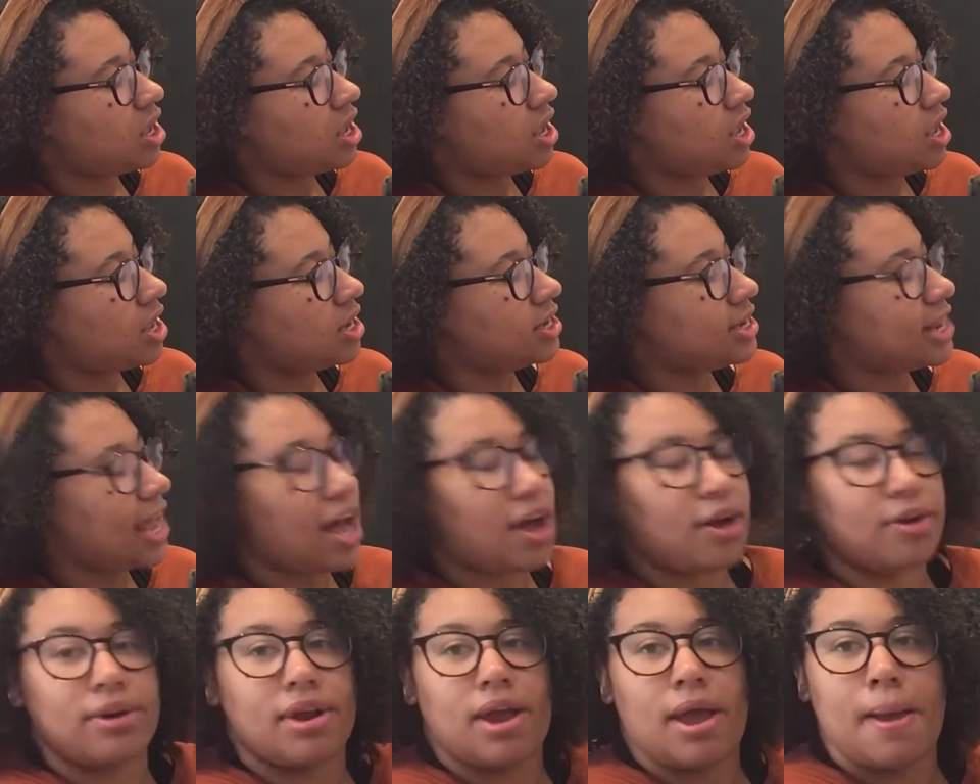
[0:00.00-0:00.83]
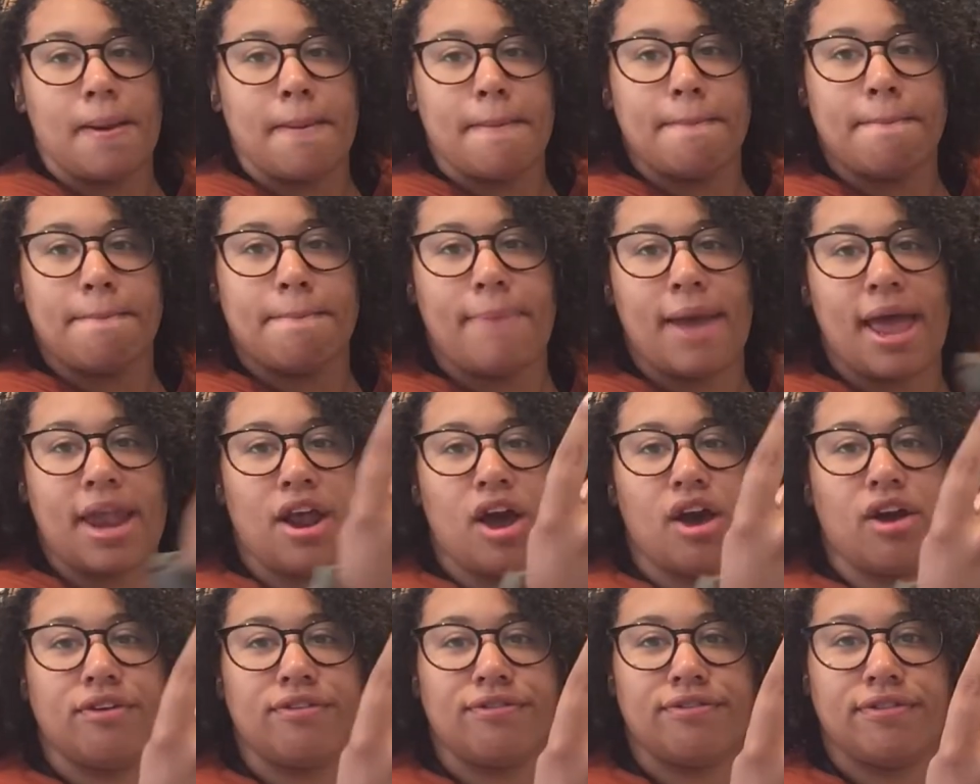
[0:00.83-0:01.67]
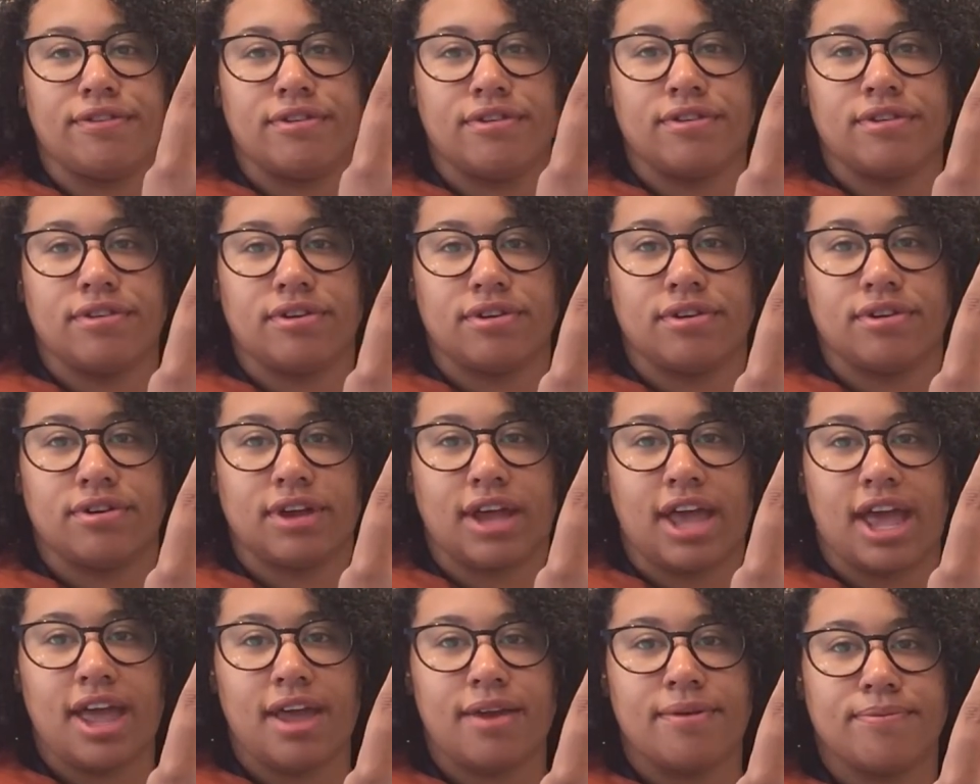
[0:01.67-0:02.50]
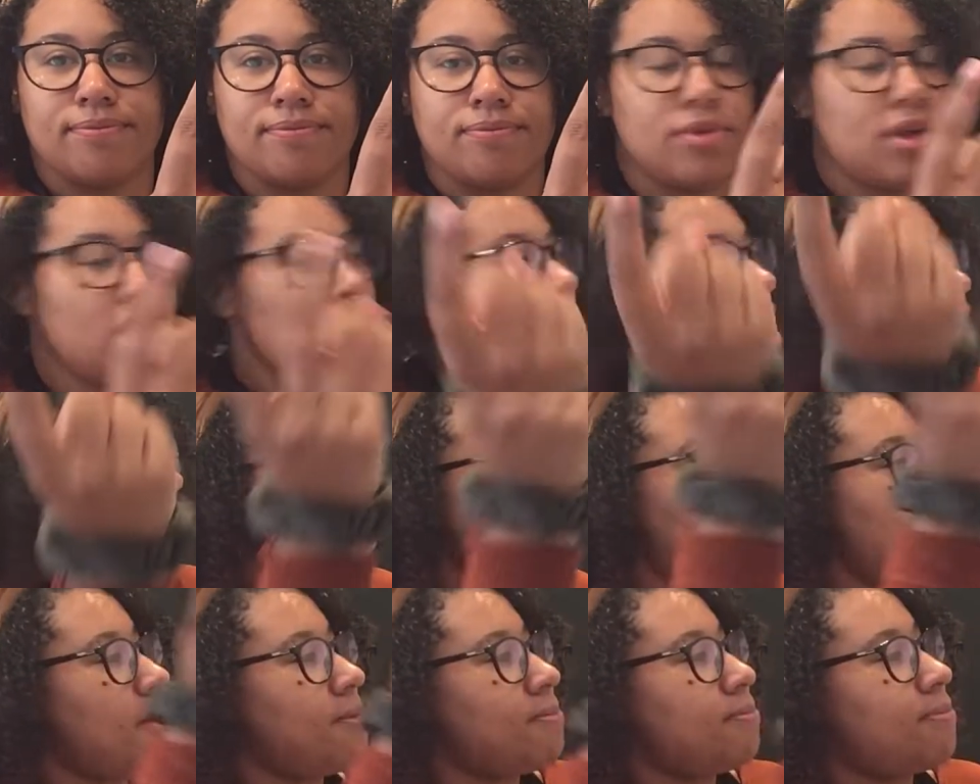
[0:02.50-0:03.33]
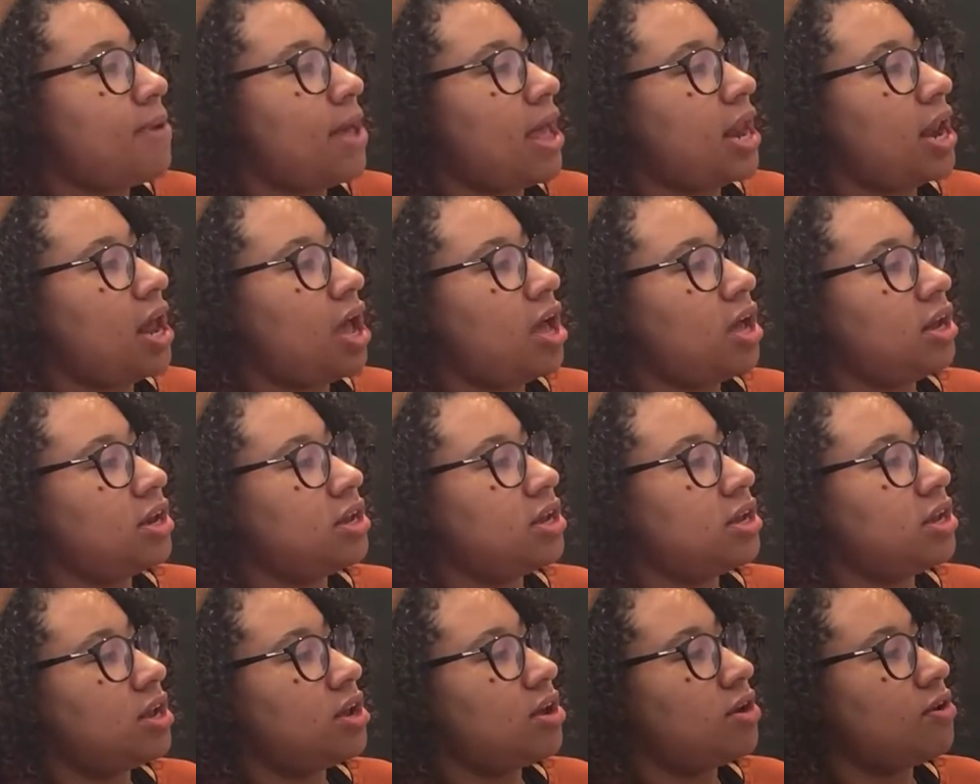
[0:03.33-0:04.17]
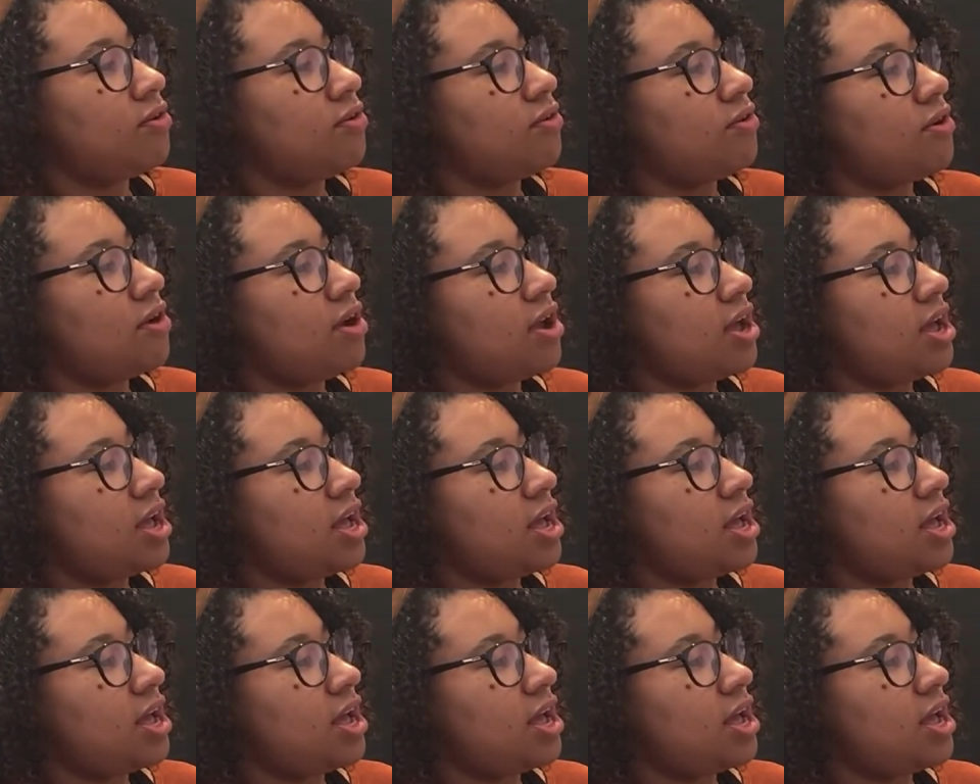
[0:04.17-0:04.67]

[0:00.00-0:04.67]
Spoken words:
and down. Pen off. Okay? Pen on, round,